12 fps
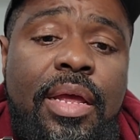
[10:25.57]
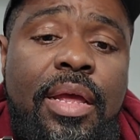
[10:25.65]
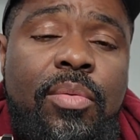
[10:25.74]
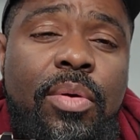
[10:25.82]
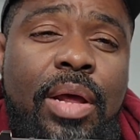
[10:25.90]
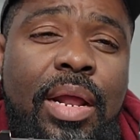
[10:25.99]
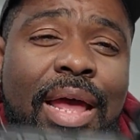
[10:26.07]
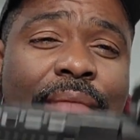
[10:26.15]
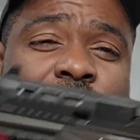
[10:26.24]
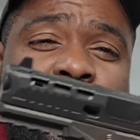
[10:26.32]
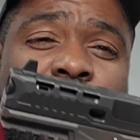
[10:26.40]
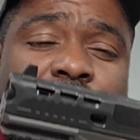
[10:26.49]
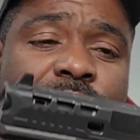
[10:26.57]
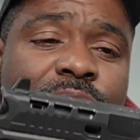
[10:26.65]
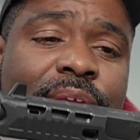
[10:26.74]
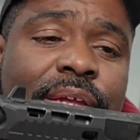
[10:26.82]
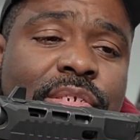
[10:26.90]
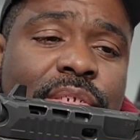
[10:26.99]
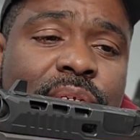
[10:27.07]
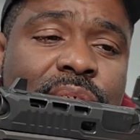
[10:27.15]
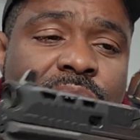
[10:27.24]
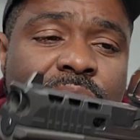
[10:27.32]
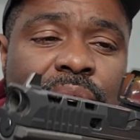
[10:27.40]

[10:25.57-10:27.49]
And what I have to do at the range is